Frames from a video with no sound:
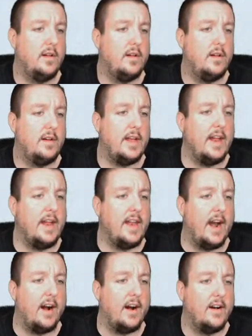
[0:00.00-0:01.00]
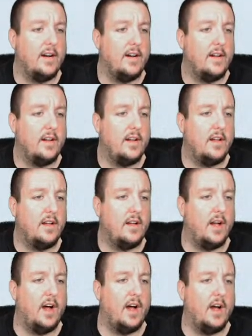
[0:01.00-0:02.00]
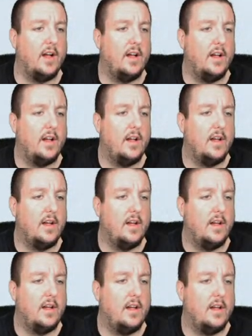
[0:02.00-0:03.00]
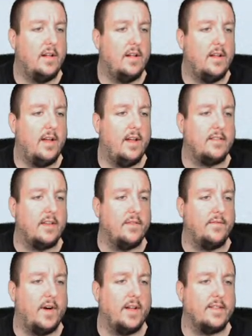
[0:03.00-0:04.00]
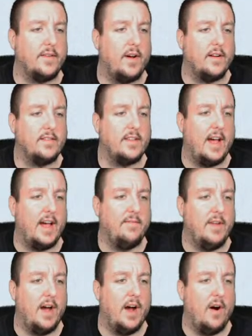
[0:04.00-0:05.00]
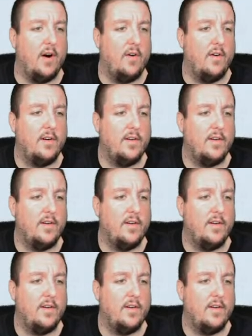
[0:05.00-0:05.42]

Get in there. Oh, it's going to fall at the wrong time. No.